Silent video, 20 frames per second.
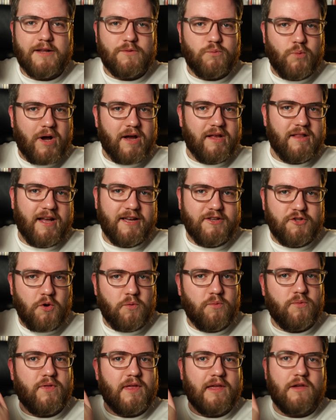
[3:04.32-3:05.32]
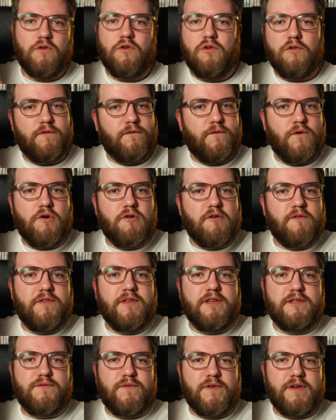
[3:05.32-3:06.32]
And while I don't think all four of
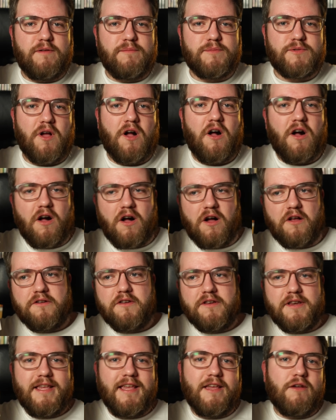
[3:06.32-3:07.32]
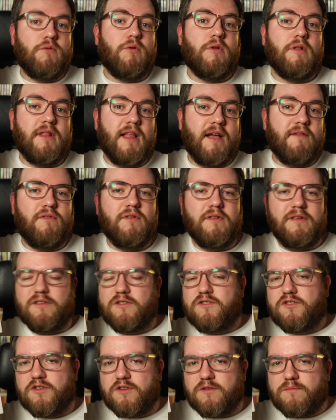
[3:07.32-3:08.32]
these films are on an equal level in
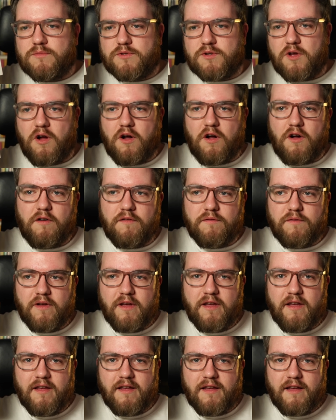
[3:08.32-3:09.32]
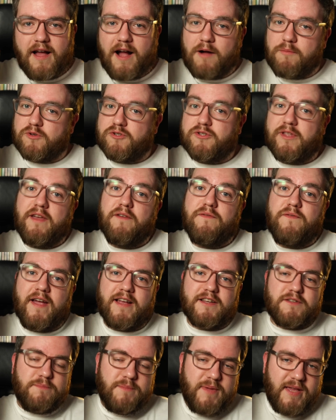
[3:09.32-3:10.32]
terms of how much they
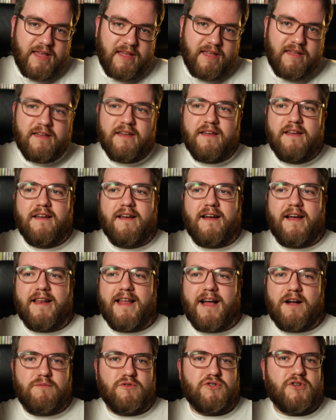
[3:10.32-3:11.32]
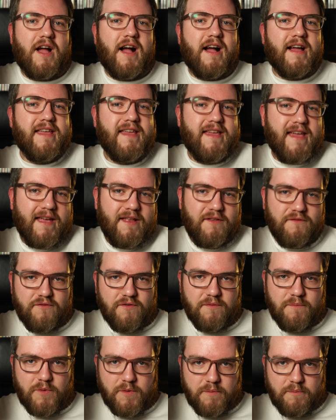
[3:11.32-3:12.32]
affect me and how much I gain
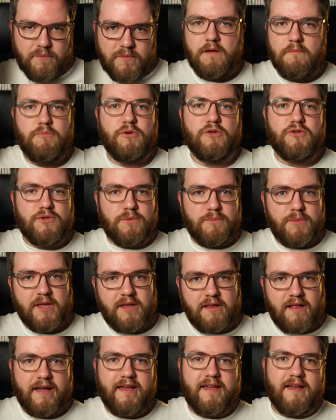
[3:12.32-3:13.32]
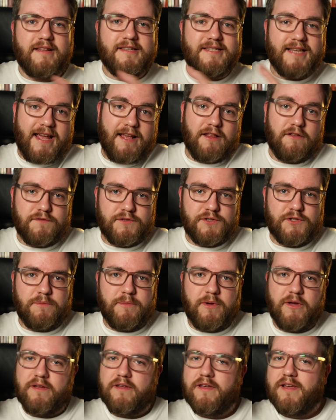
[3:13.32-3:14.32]
from them, but something like A Tale of
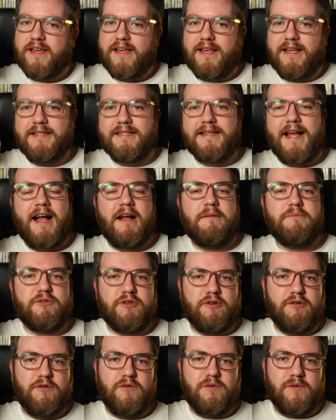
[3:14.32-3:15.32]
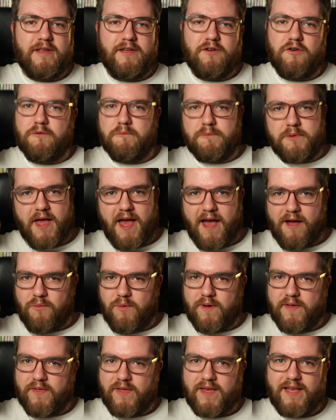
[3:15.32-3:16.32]
Summer is absolutely up there
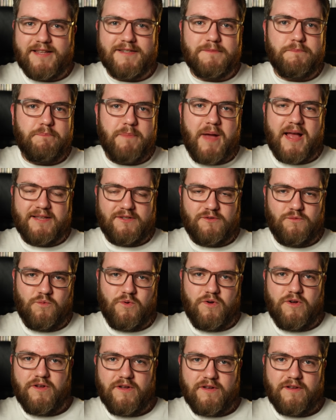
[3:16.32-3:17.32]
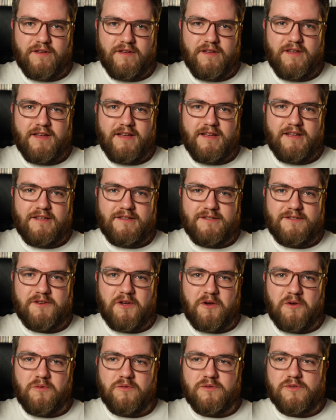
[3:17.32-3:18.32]
with his best work.
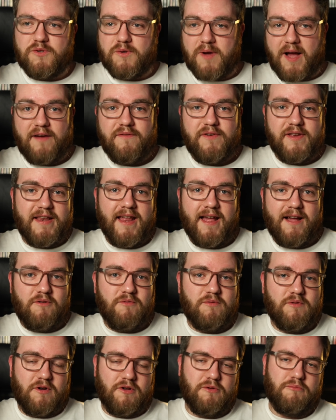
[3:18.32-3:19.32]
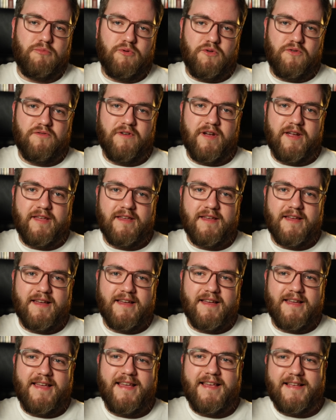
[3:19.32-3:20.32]
So to have it now on Blu ray
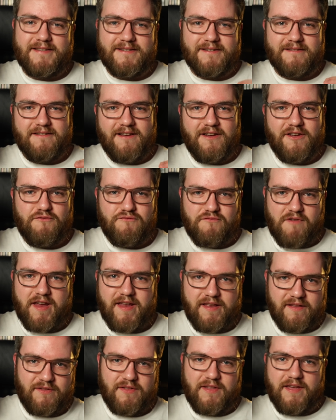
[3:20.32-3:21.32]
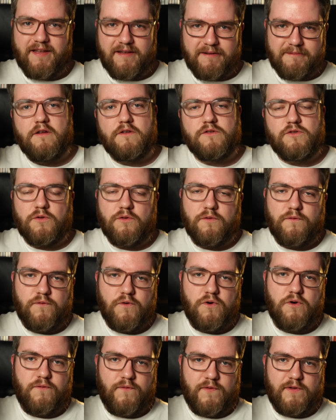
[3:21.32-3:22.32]
is a great thing. So the
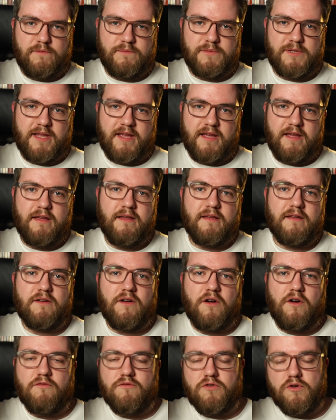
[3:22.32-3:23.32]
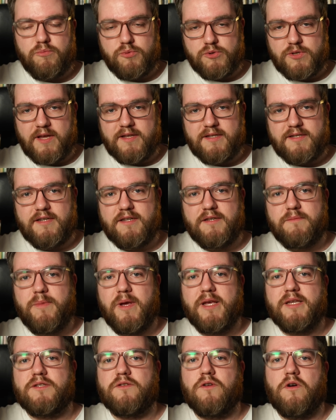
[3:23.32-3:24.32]
four films here are all presented
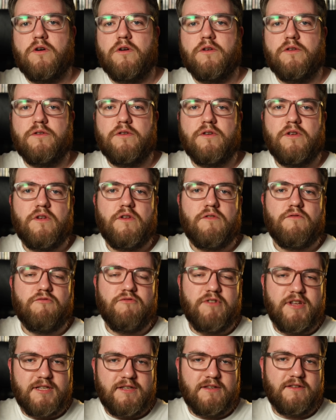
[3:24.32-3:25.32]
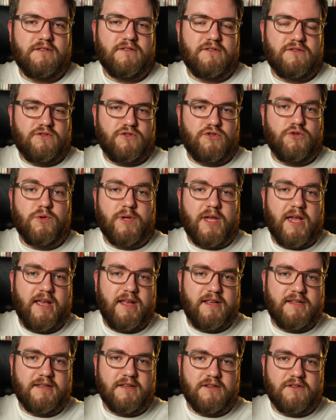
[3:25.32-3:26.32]
based on recent
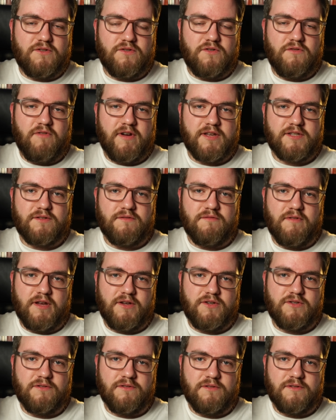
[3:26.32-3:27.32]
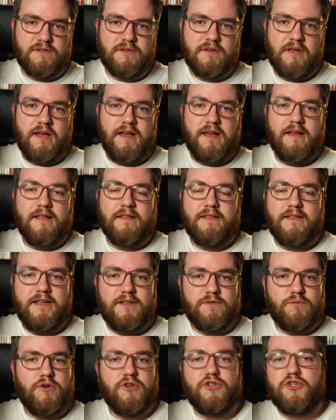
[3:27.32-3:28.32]
2K digital restorations.
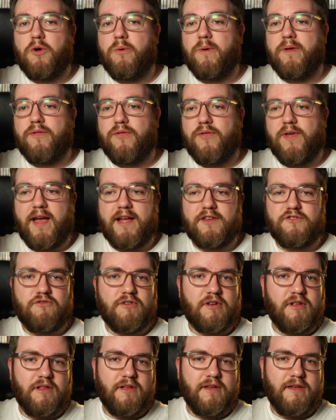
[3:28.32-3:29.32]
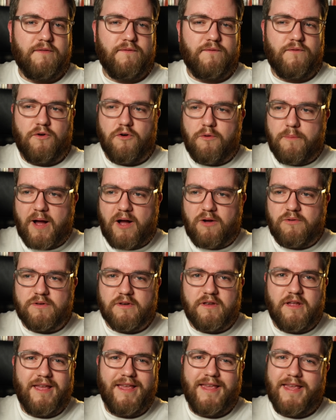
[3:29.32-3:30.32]
These were showing theatrically for
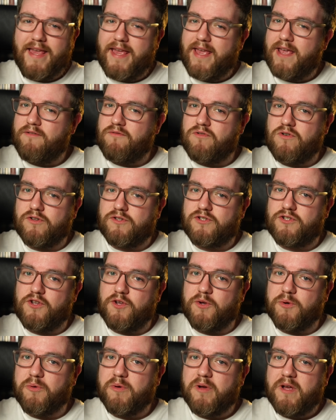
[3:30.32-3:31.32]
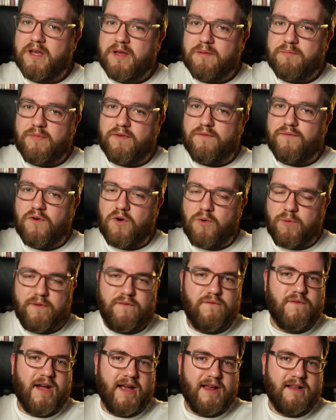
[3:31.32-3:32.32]
about a year or two before we
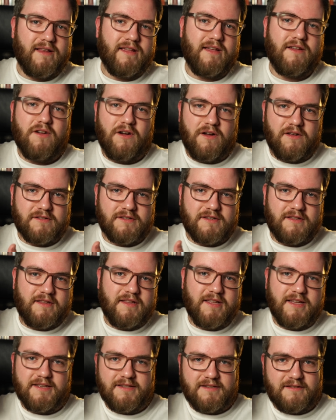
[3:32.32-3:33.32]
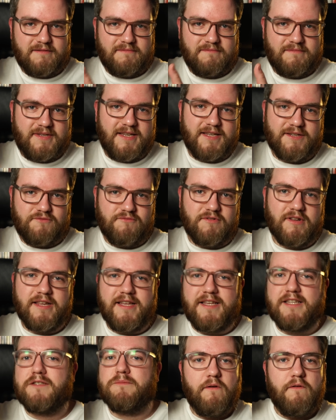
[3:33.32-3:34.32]
finally got this disc
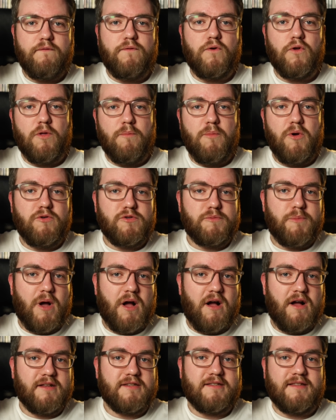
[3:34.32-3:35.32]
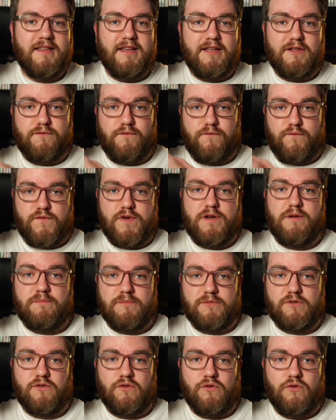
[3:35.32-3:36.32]
release. For the most part, these
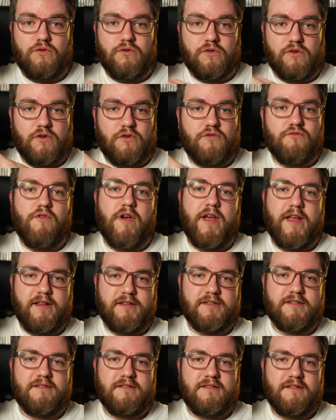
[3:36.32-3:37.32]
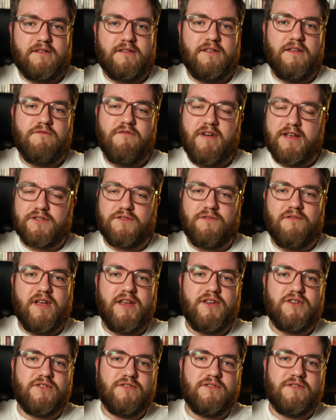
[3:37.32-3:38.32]
films look great. The
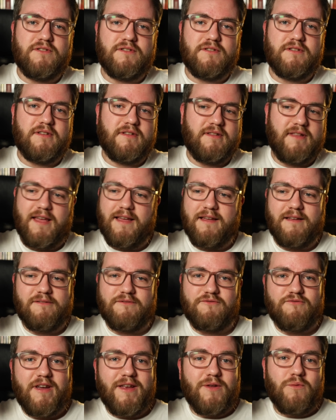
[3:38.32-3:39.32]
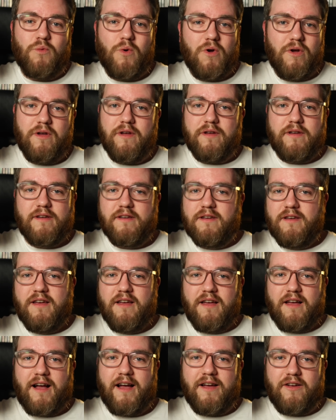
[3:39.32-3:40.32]
restorations, they're great work.
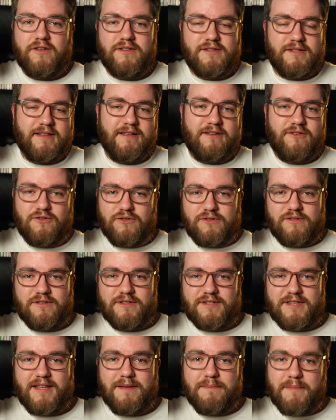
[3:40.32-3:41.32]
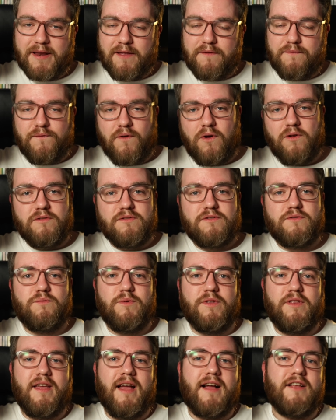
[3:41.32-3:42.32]
I honestly couldn't see many faults
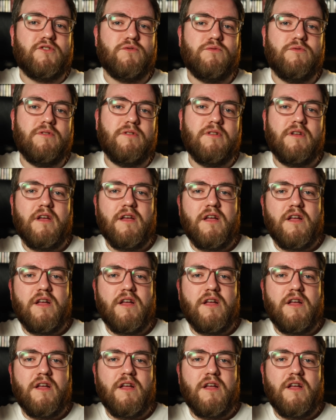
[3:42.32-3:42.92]
with the actual